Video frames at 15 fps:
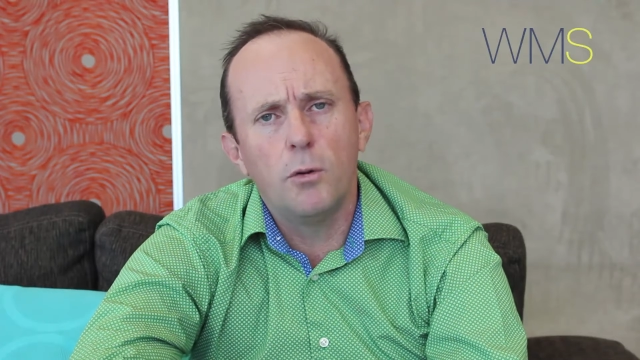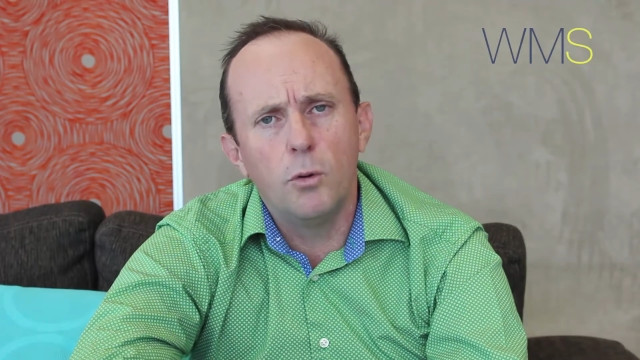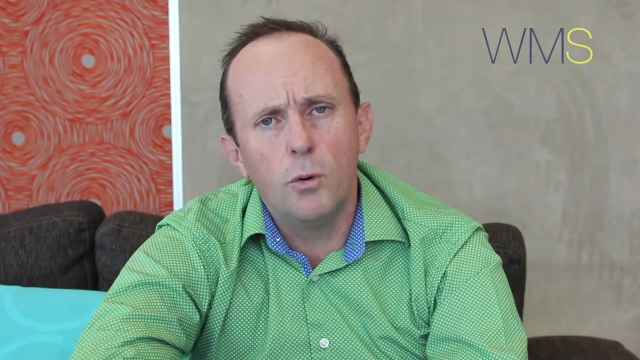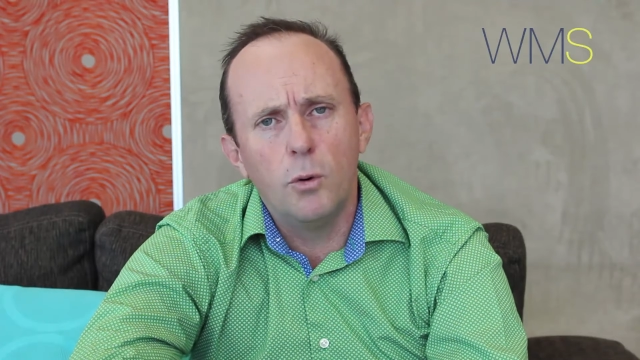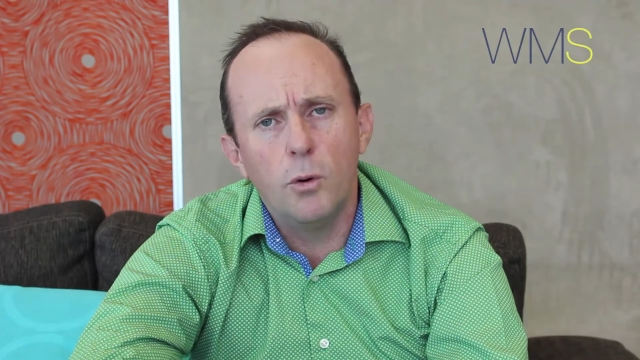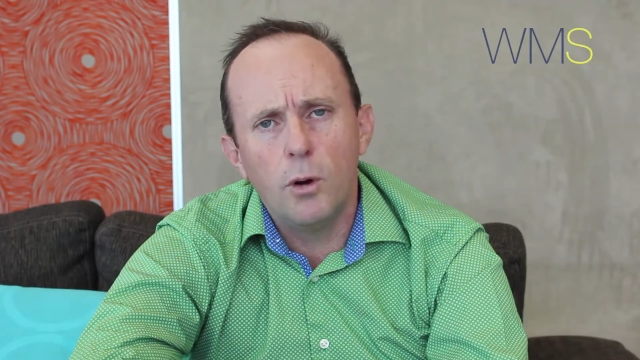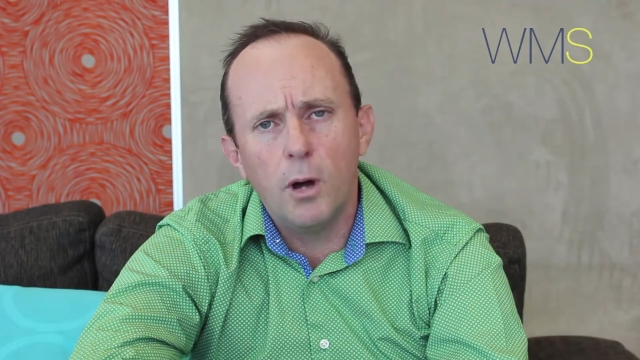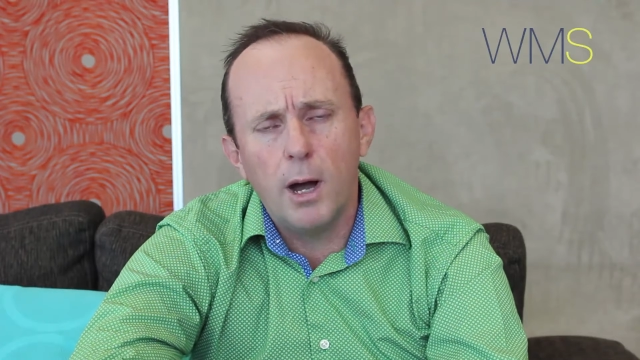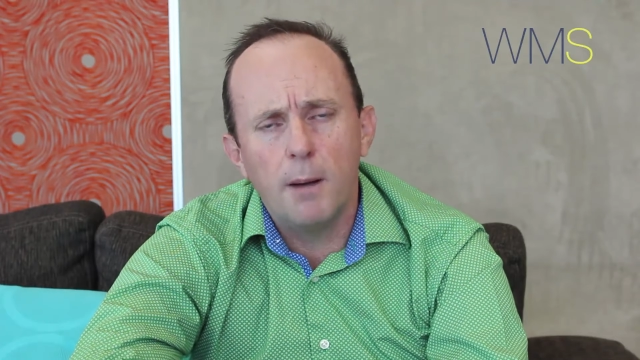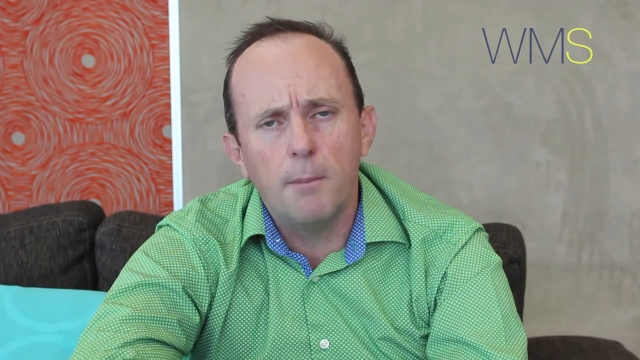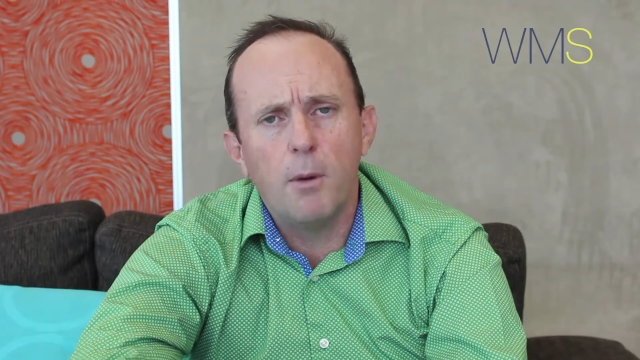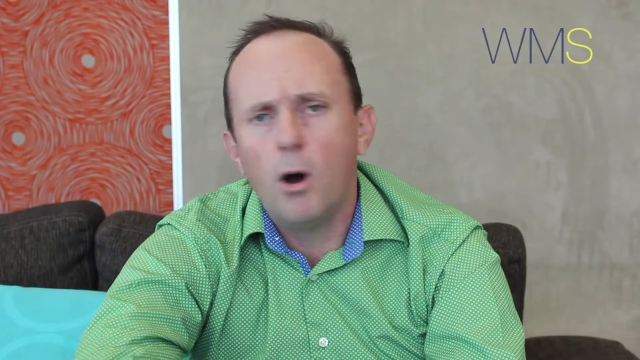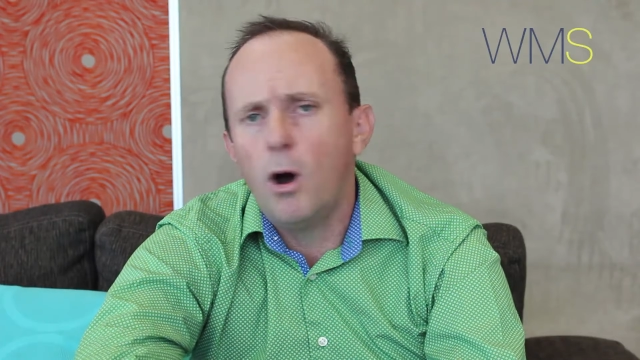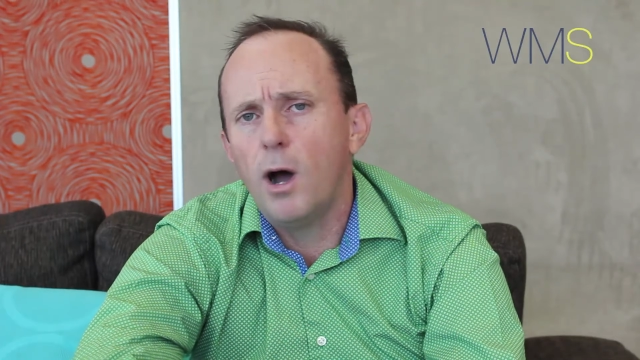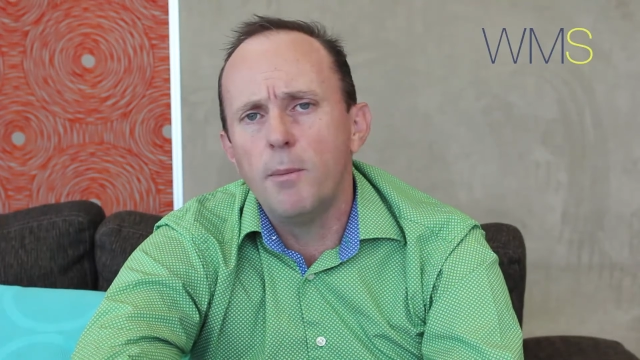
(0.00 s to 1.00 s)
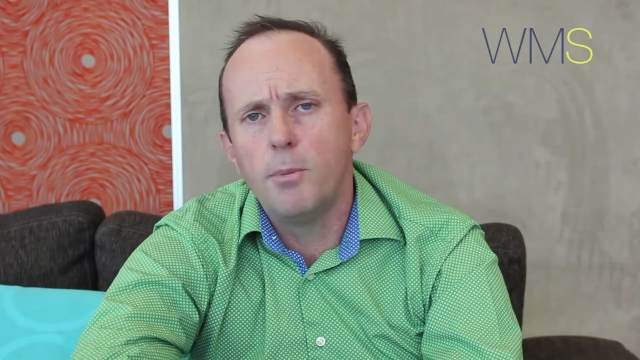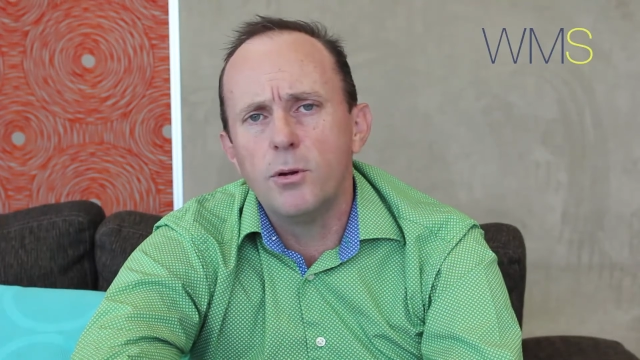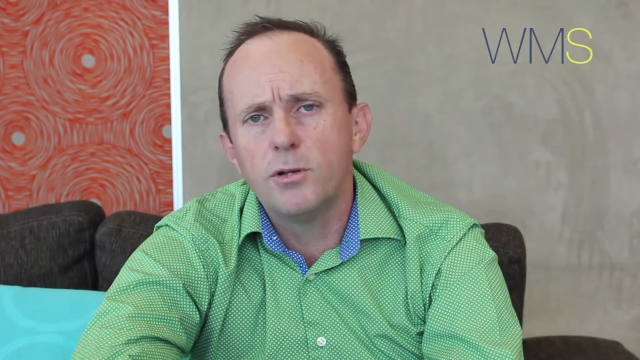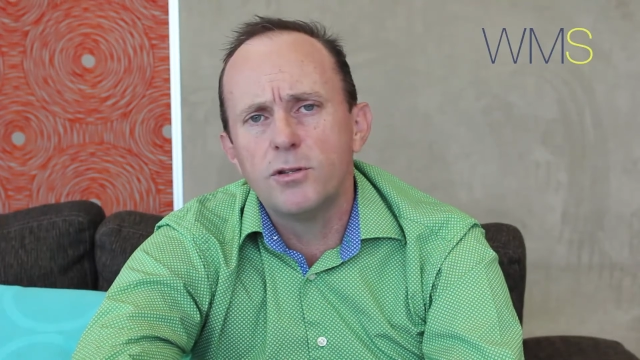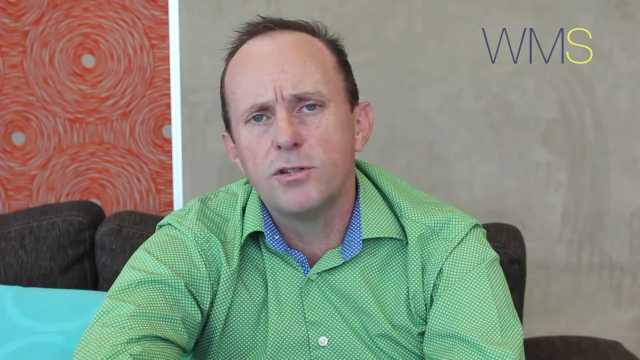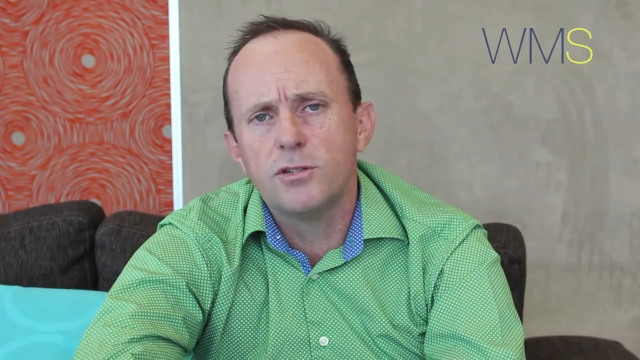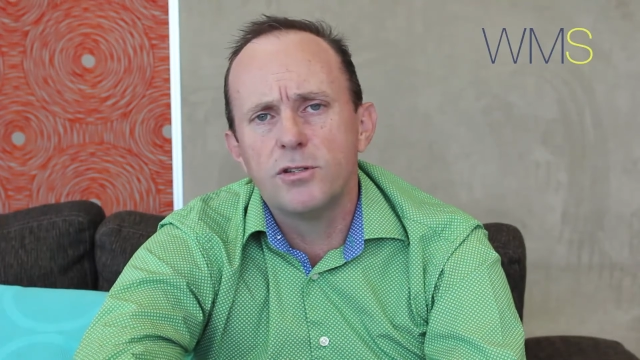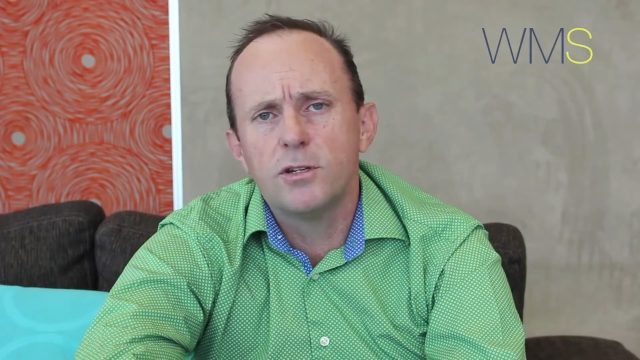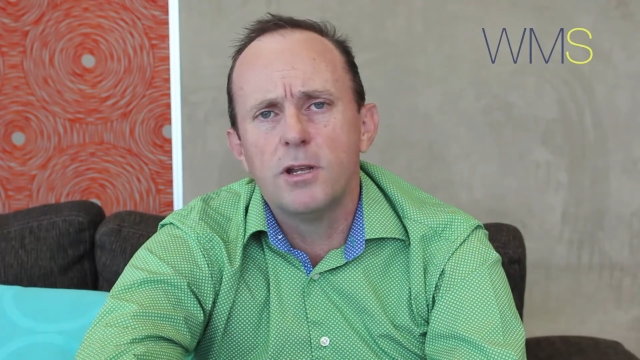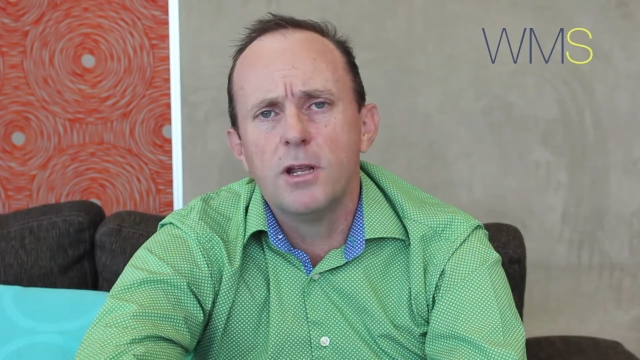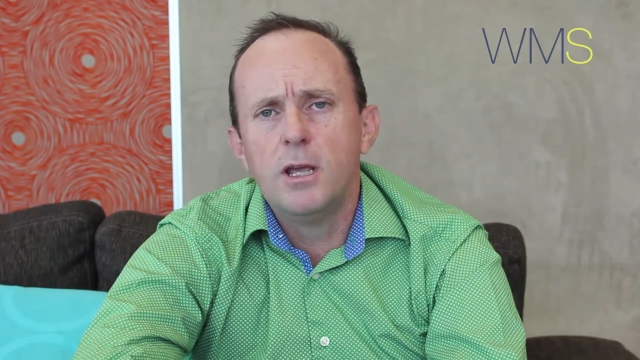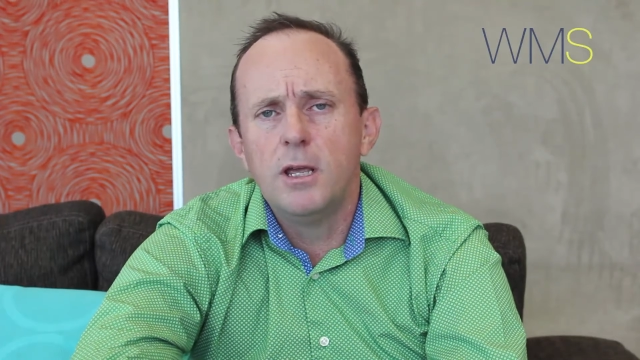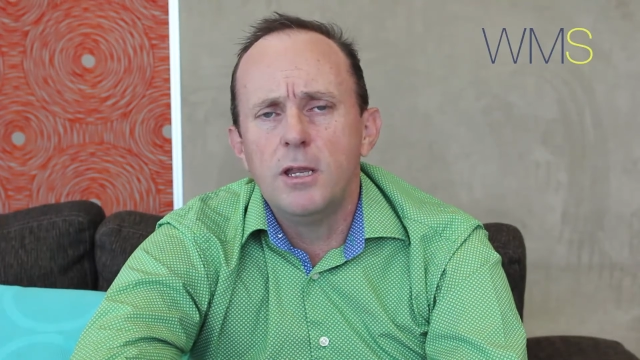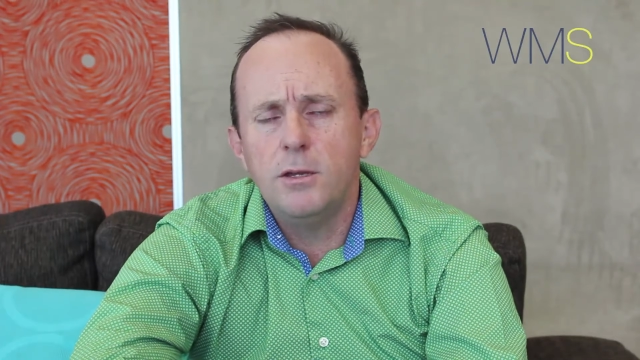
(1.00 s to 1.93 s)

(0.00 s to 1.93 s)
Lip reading: or hire purchase it.